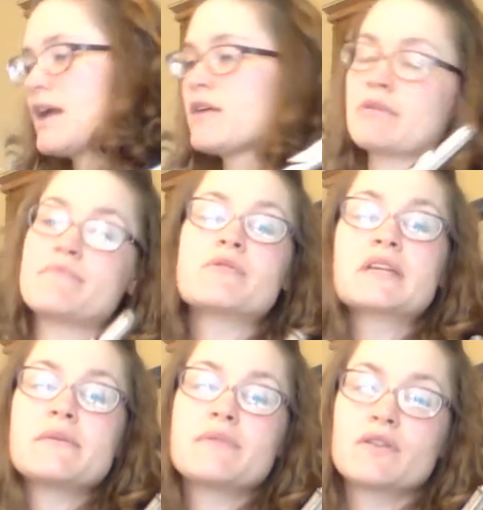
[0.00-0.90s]
Remember
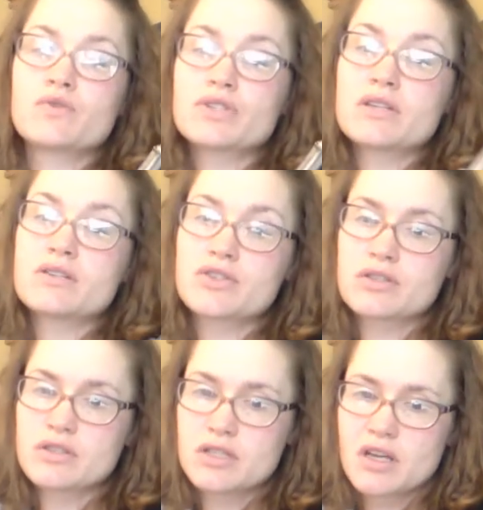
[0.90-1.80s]
keeping those
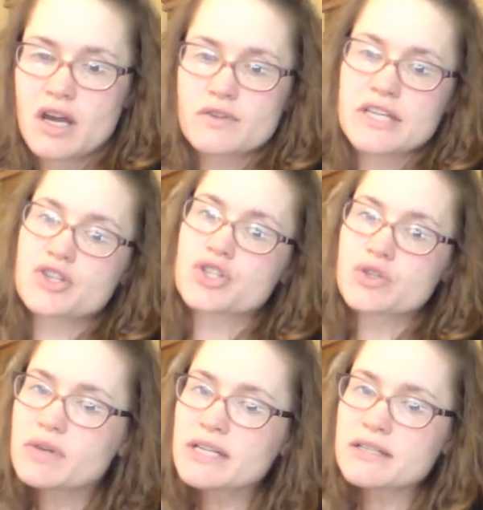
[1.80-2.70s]
staccatos as
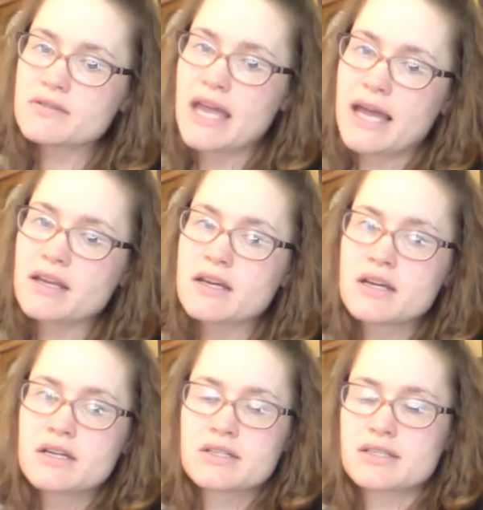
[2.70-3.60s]
short as you can,
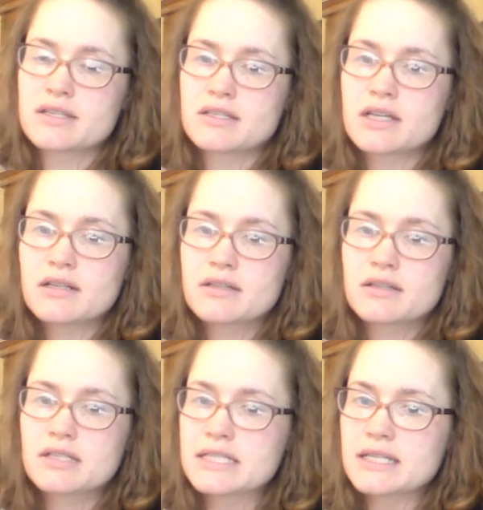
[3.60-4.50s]
just a tut,
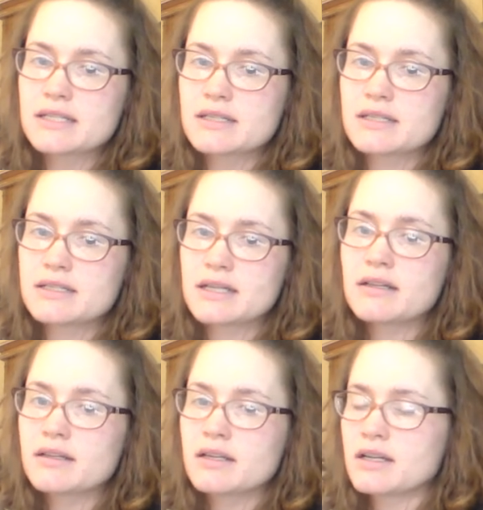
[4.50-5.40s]
tut,
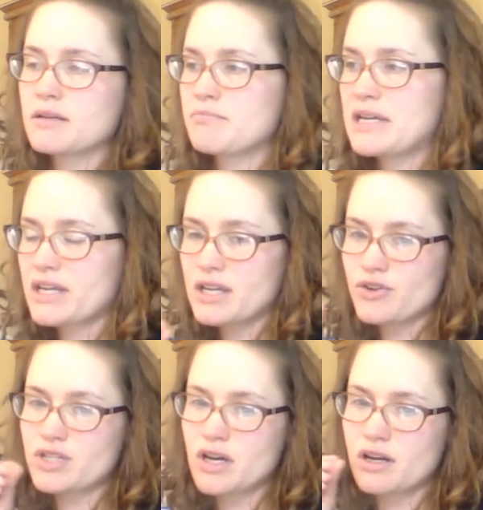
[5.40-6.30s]
tut, making your
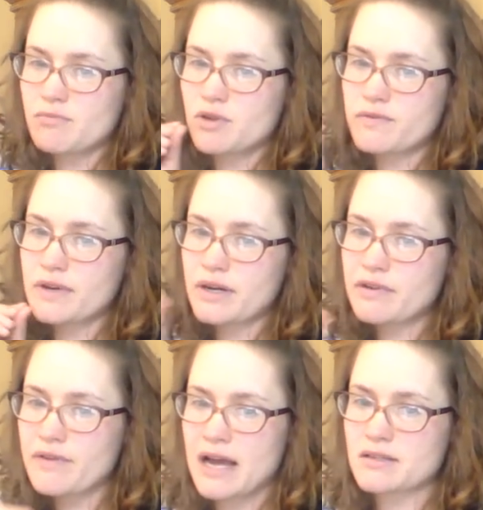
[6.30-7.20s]
tongue move very
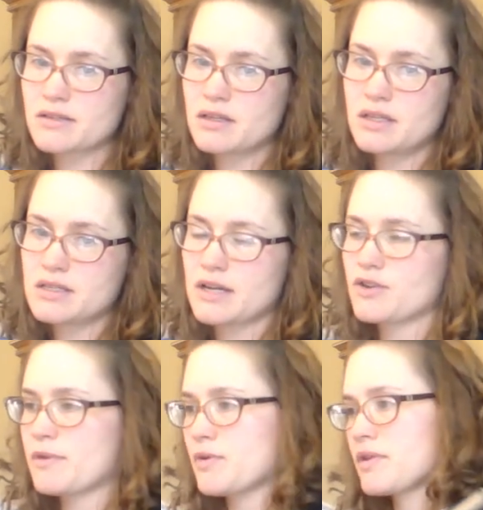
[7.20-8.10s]
fast inside your
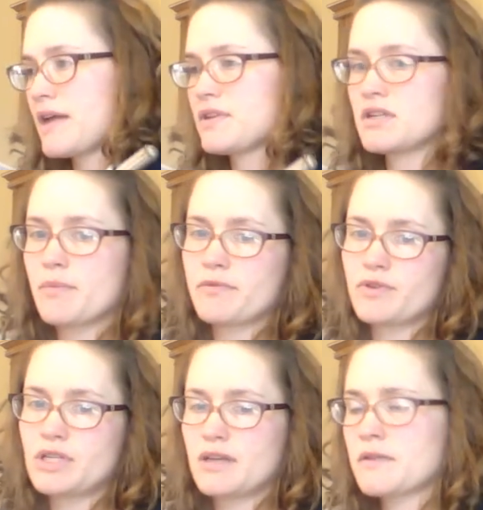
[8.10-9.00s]
mouth at the top of your
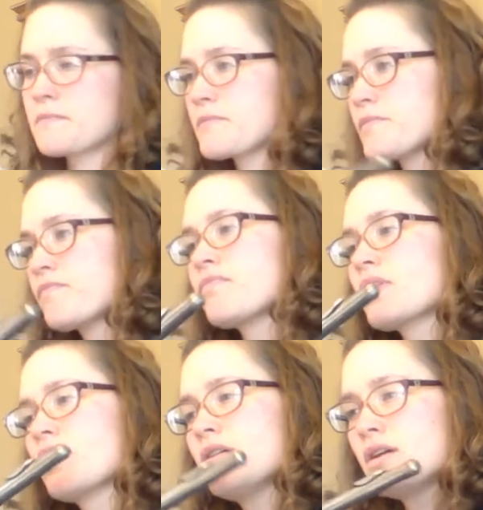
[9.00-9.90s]
teeth.
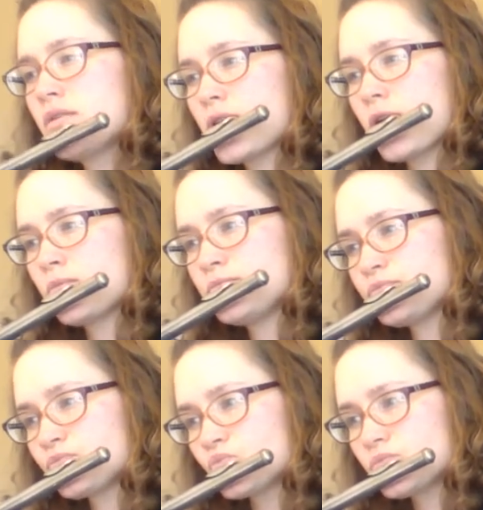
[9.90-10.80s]
Here we go.
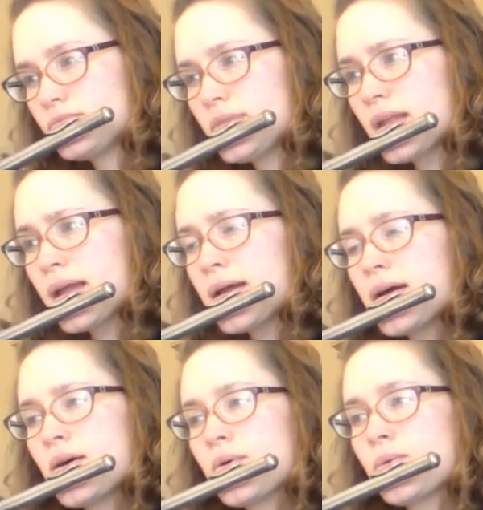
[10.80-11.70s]

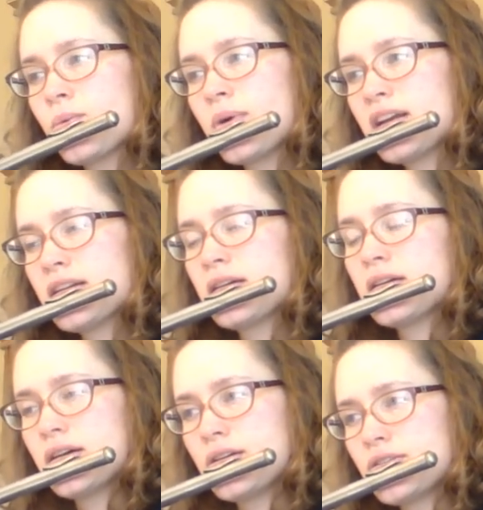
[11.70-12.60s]
1,
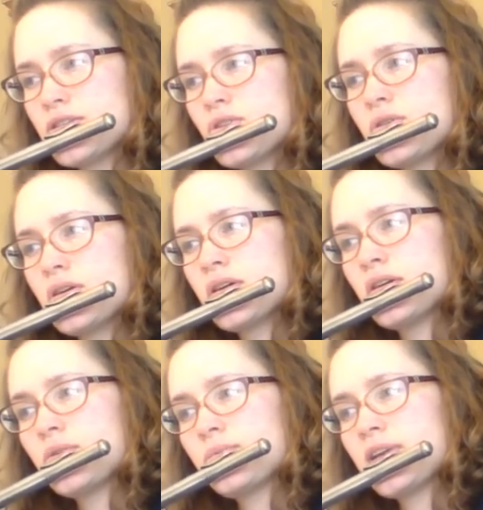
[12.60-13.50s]
2,
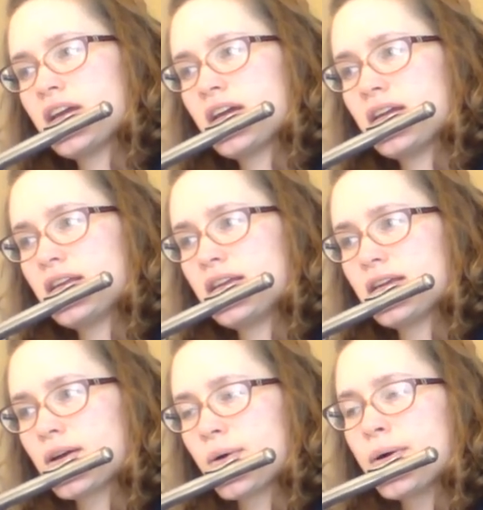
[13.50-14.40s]
ready, go.